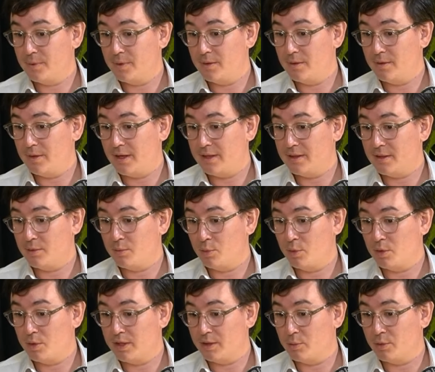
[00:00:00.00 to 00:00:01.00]
I think
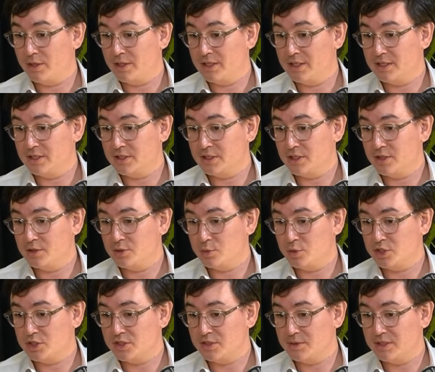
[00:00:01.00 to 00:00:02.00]
where it really needs to go is we
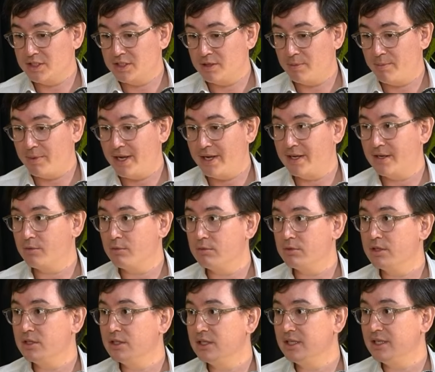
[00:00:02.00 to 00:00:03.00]
just need to make it
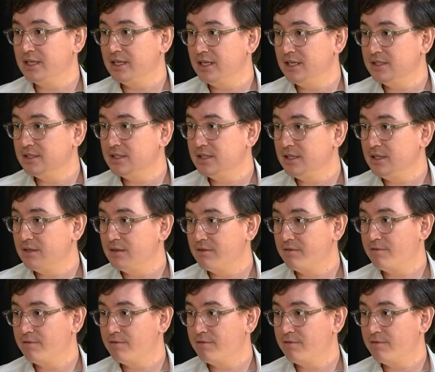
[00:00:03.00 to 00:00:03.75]
really easy